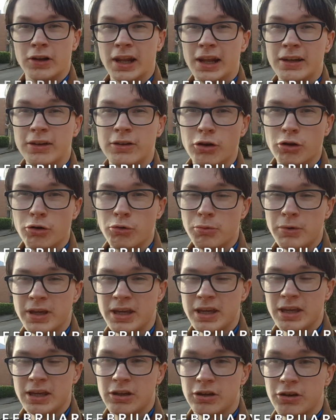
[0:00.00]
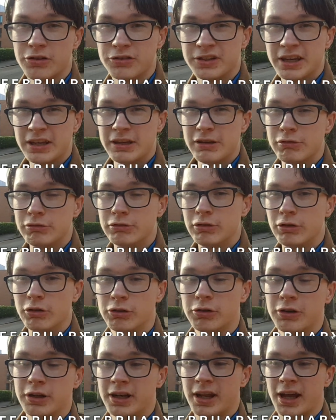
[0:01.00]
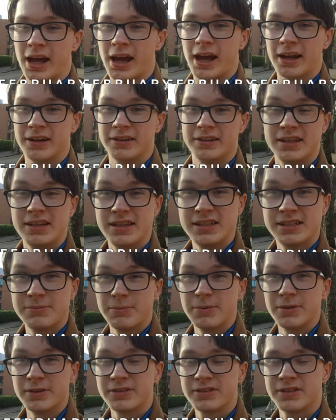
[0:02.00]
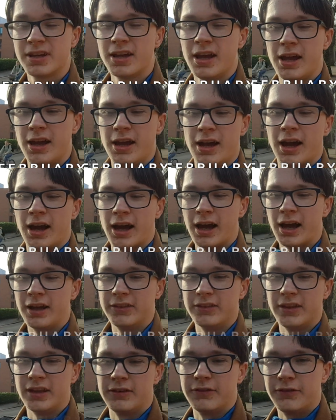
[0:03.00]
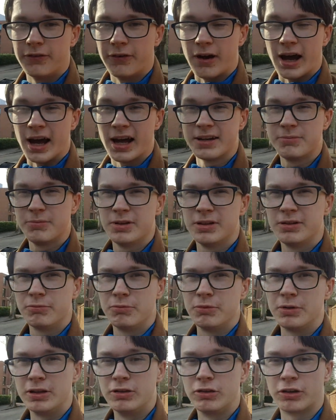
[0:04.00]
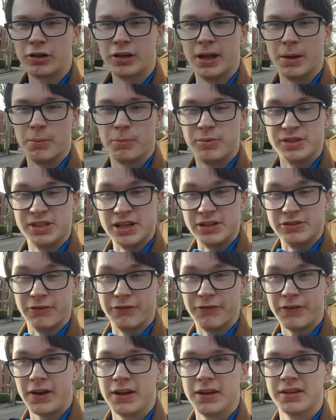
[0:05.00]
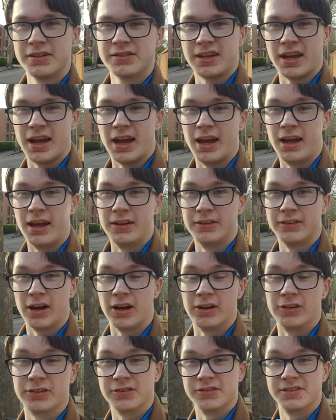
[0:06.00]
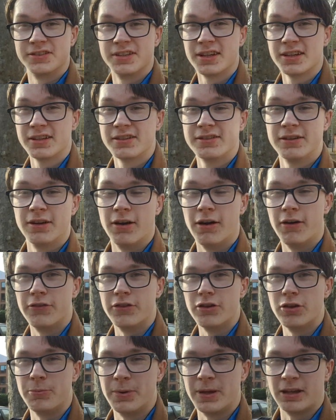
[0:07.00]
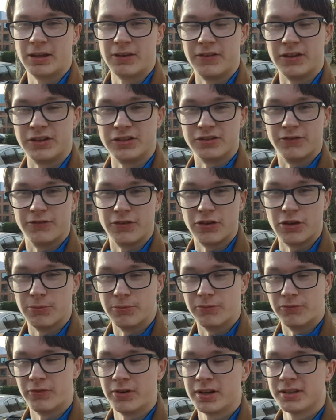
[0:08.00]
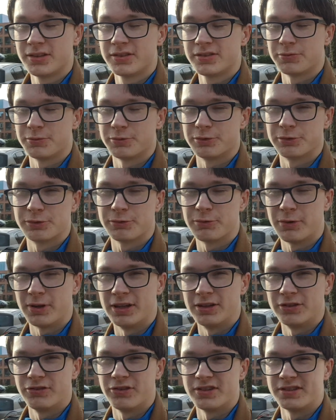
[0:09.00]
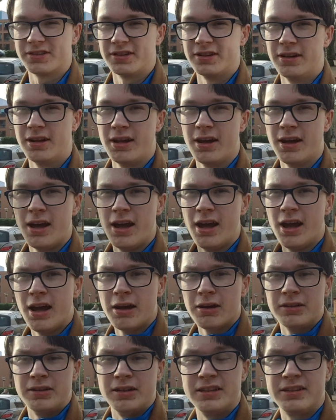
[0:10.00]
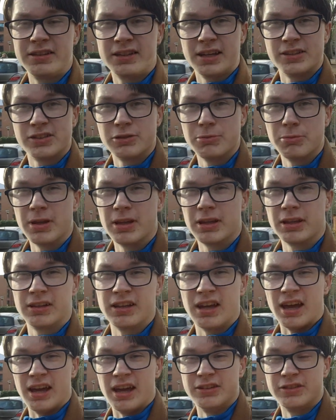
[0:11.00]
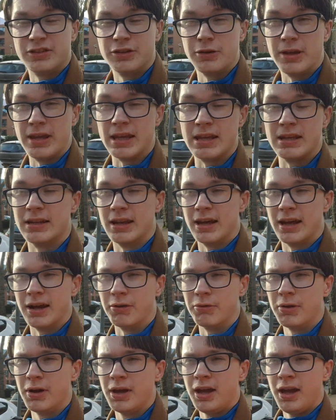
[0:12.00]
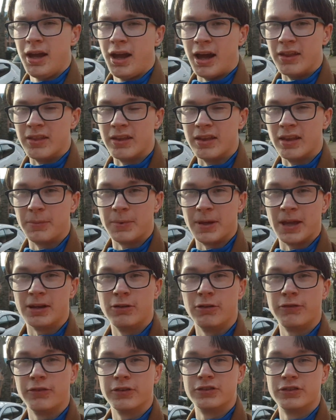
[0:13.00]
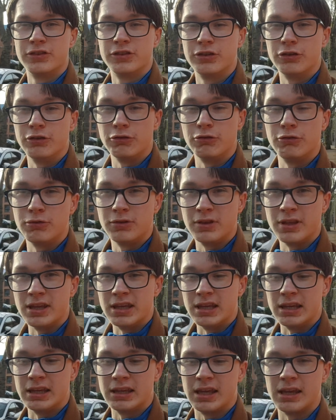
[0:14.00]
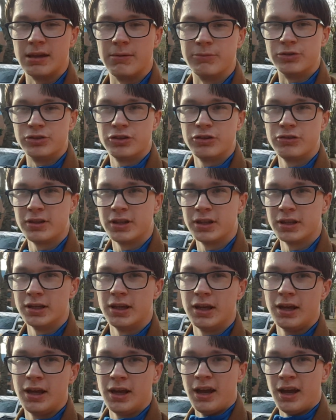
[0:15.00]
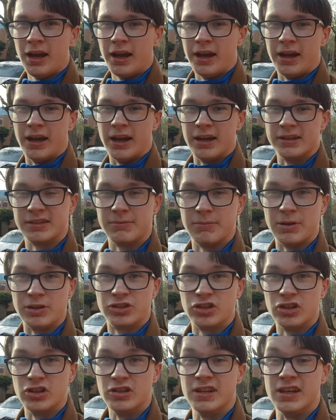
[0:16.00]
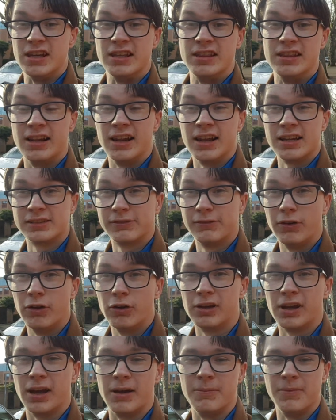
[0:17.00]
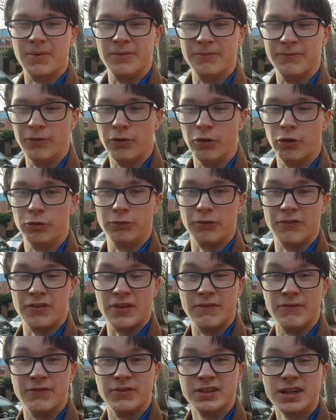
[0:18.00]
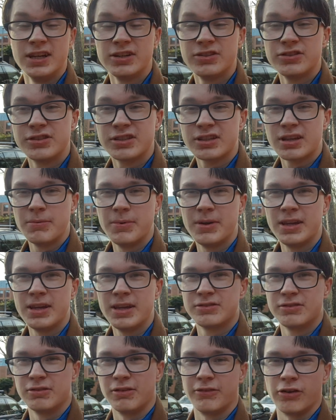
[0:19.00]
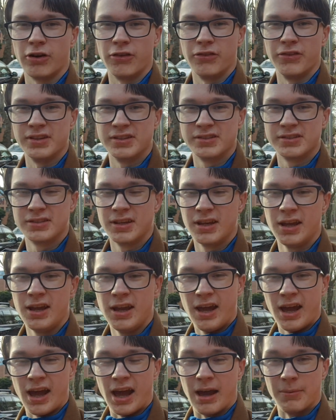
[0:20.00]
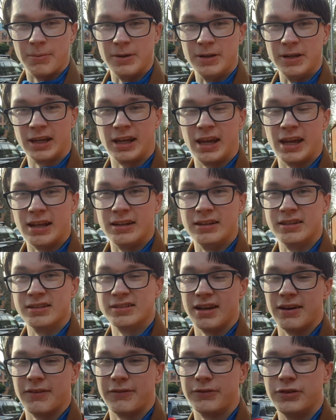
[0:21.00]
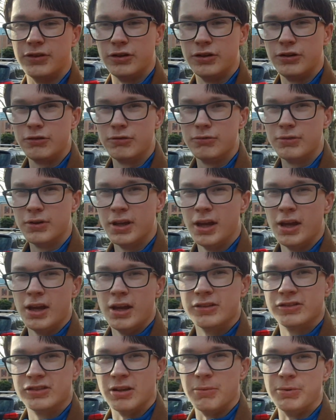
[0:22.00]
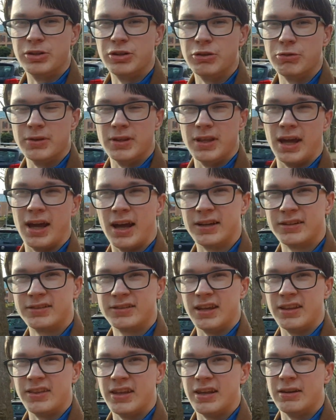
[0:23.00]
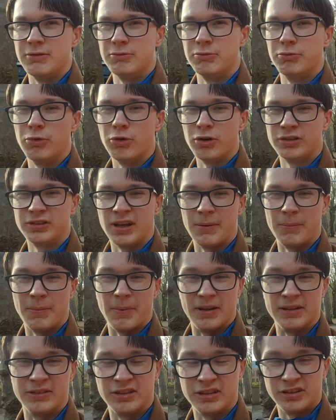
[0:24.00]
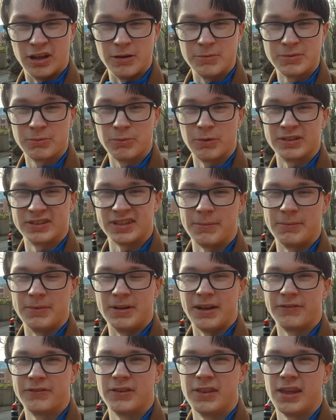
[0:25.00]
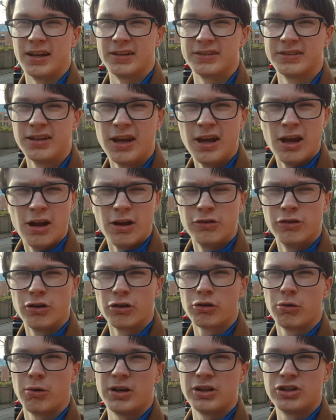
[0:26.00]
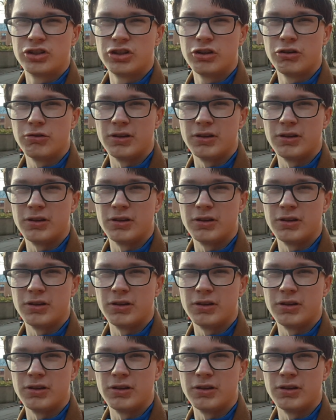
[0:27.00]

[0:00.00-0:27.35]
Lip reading: land law, we continued looking at easements. And then for admin, we look at procedural fairness and Article 6 of the European Convention of Human Rights, which is quite interesting. Need to get something to eat now, and then I'll be heading over to the Cambridge Union. As I mentioned in the last vlog, I'm involved with the invitations committee, so I've got this happening again this afternoon, so I'll be doing that. And then in terms of what's happening after that, not quite sure